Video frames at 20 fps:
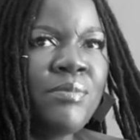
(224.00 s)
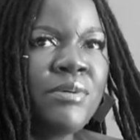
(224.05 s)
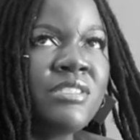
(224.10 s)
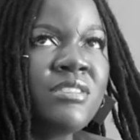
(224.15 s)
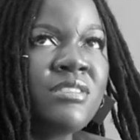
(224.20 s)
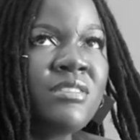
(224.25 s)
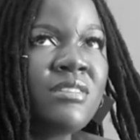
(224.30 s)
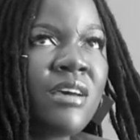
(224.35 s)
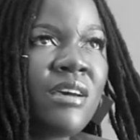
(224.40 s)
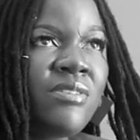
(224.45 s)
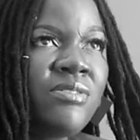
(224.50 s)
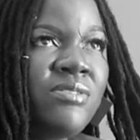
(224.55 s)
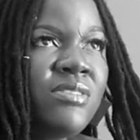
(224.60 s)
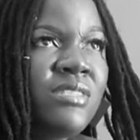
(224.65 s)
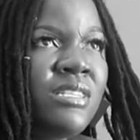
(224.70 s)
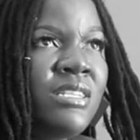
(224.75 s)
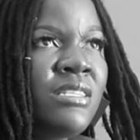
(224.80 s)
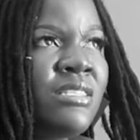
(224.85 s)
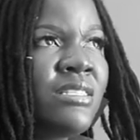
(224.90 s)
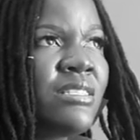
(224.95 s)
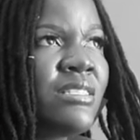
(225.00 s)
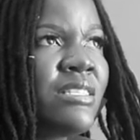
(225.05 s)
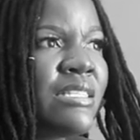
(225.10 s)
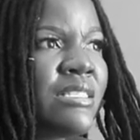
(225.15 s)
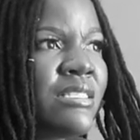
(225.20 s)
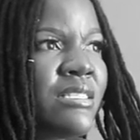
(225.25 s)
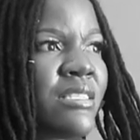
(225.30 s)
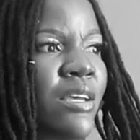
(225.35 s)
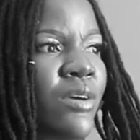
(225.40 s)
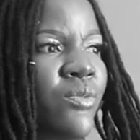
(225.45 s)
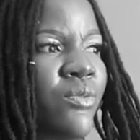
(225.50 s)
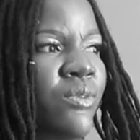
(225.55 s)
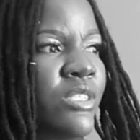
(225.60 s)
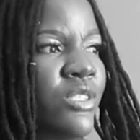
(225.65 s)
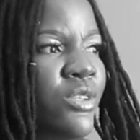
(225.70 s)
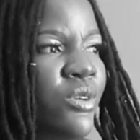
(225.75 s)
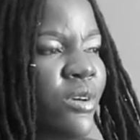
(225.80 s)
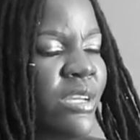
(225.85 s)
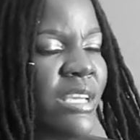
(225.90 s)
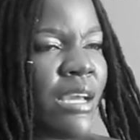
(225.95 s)
But stifled in the sense that when
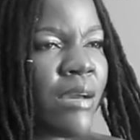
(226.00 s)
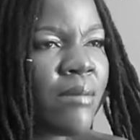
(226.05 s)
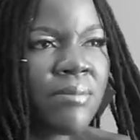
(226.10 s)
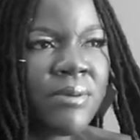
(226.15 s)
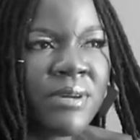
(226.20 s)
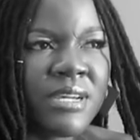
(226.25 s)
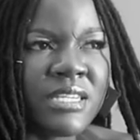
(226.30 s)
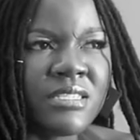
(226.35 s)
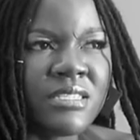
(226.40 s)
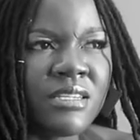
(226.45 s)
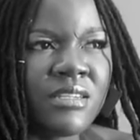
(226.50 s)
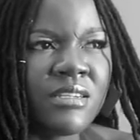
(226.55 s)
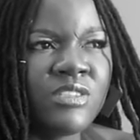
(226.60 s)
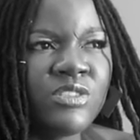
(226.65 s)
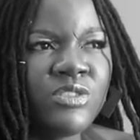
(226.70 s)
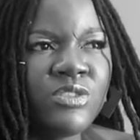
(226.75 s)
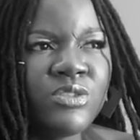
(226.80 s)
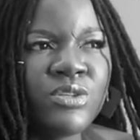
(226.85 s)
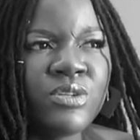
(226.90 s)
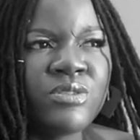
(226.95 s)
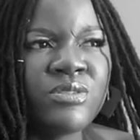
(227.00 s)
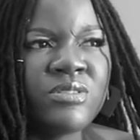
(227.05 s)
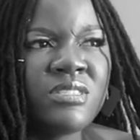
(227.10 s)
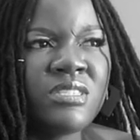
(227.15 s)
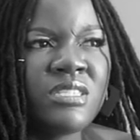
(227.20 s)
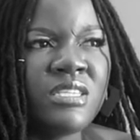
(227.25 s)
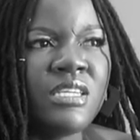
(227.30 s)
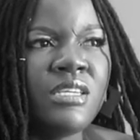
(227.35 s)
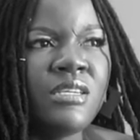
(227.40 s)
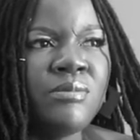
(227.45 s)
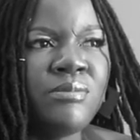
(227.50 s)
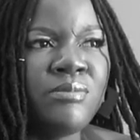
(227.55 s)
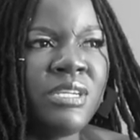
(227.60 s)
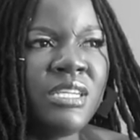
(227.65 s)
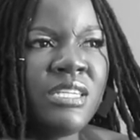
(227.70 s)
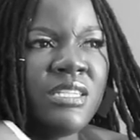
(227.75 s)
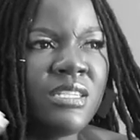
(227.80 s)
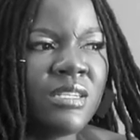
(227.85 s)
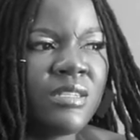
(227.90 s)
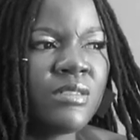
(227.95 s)
you're a young person and you don't see
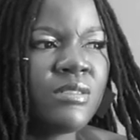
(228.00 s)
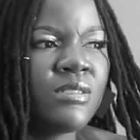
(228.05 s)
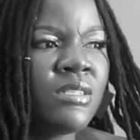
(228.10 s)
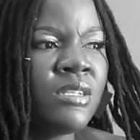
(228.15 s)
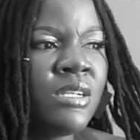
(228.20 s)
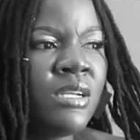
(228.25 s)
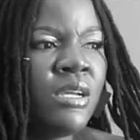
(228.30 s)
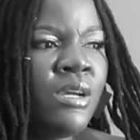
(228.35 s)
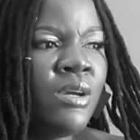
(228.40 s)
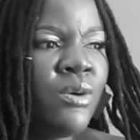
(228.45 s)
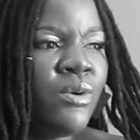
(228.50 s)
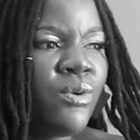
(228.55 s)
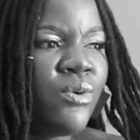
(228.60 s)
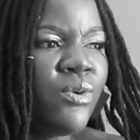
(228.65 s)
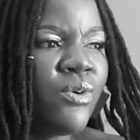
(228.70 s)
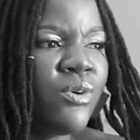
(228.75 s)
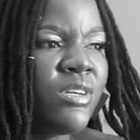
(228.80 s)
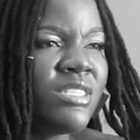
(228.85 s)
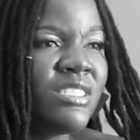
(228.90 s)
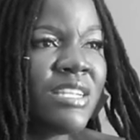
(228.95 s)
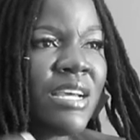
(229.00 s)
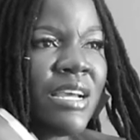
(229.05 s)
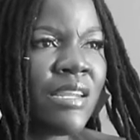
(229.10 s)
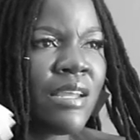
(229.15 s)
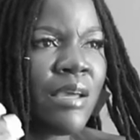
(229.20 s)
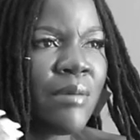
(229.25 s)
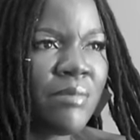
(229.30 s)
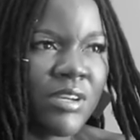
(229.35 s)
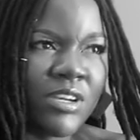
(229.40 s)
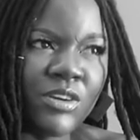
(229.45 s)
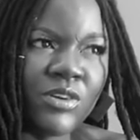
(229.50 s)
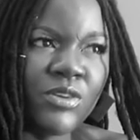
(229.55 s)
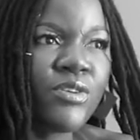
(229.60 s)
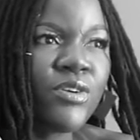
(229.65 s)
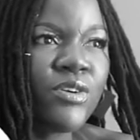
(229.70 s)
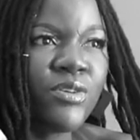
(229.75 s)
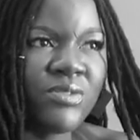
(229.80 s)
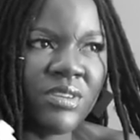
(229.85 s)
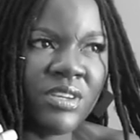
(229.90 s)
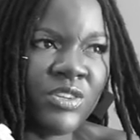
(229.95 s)
immediate or dynamic
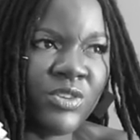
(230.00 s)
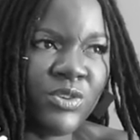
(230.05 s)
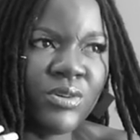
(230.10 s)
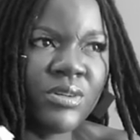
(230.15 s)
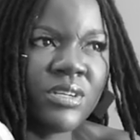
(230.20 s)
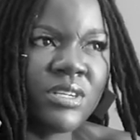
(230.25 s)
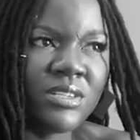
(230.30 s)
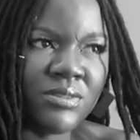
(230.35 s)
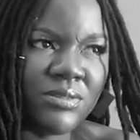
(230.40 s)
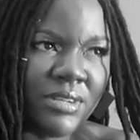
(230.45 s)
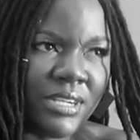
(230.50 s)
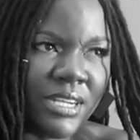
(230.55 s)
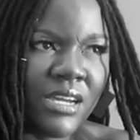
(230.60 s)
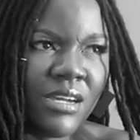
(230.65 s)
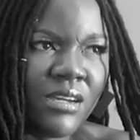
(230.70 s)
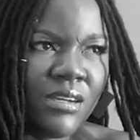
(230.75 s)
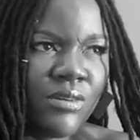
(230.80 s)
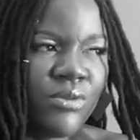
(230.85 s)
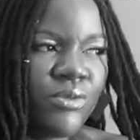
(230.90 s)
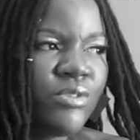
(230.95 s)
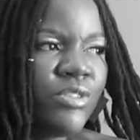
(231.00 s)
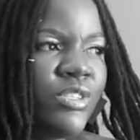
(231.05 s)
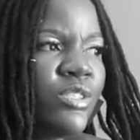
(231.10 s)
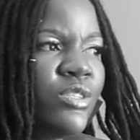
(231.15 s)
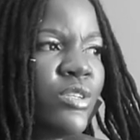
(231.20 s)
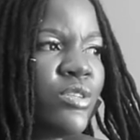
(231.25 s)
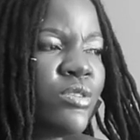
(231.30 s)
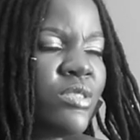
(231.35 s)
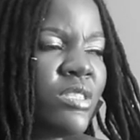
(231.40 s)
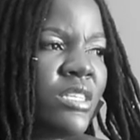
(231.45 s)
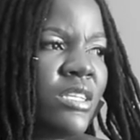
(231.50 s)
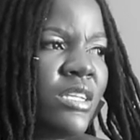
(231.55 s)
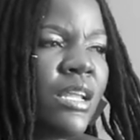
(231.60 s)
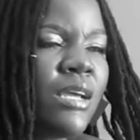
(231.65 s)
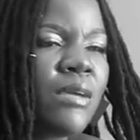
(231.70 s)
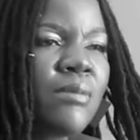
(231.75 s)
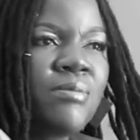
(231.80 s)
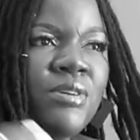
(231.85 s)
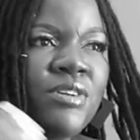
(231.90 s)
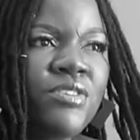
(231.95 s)
growth in your career, or you don't see
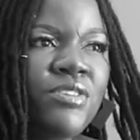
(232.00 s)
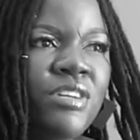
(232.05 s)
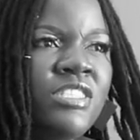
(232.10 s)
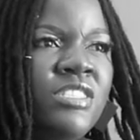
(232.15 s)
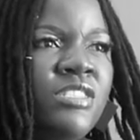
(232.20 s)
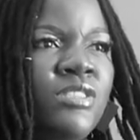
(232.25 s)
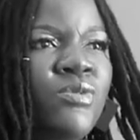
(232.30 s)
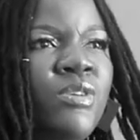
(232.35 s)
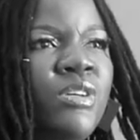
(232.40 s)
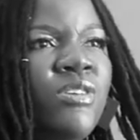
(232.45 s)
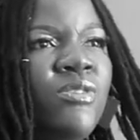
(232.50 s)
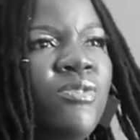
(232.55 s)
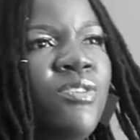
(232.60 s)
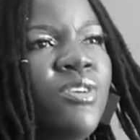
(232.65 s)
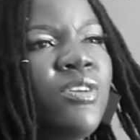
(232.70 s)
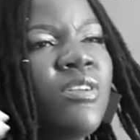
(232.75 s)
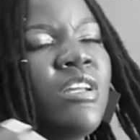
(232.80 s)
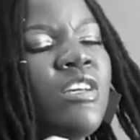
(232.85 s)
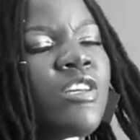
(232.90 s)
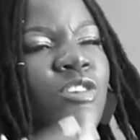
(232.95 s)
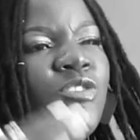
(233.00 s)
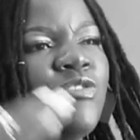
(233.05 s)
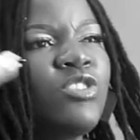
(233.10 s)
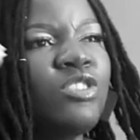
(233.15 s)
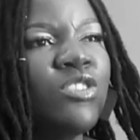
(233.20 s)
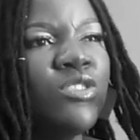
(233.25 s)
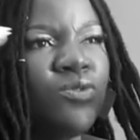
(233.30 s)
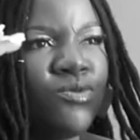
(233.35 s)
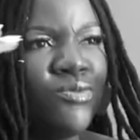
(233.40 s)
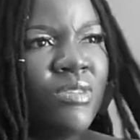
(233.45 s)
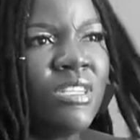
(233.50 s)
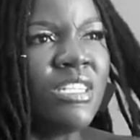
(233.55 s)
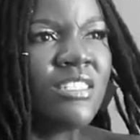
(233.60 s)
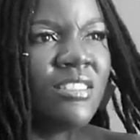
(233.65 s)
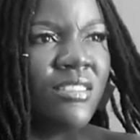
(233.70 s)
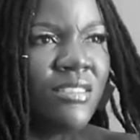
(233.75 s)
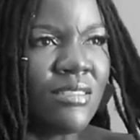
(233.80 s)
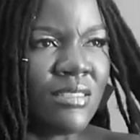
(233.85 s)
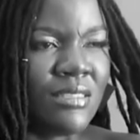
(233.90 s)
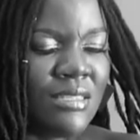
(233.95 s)
like progression where you feel like you've just
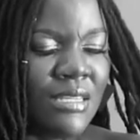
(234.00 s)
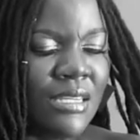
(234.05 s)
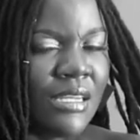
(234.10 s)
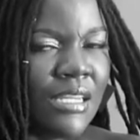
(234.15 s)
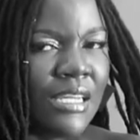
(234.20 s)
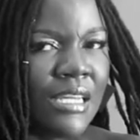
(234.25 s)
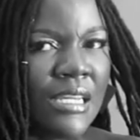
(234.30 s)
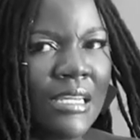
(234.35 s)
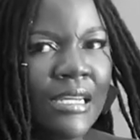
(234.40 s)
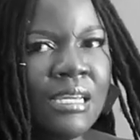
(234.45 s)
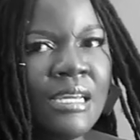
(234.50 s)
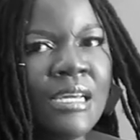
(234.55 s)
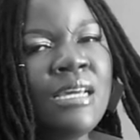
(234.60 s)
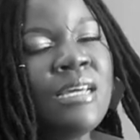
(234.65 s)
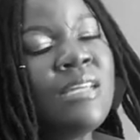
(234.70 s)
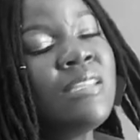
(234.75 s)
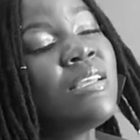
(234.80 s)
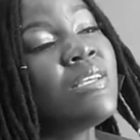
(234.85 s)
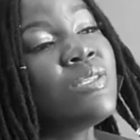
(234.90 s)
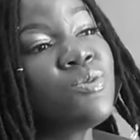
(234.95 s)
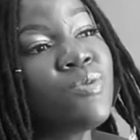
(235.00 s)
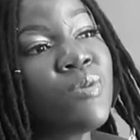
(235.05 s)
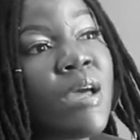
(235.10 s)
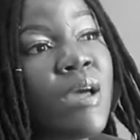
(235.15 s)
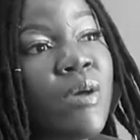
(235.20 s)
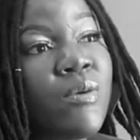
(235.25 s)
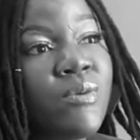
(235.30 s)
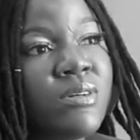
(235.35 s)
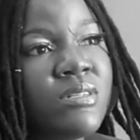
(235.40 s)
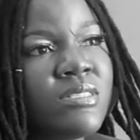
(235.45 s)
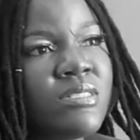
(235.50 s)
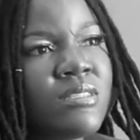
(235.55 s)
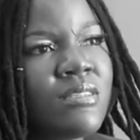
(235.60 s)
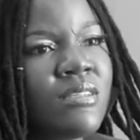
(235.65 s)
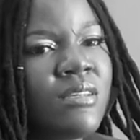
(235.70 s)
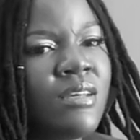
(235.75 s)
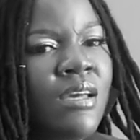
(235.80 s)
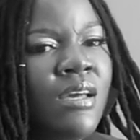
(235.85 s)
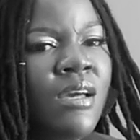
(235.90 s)
reached the ceiling, that's where I was.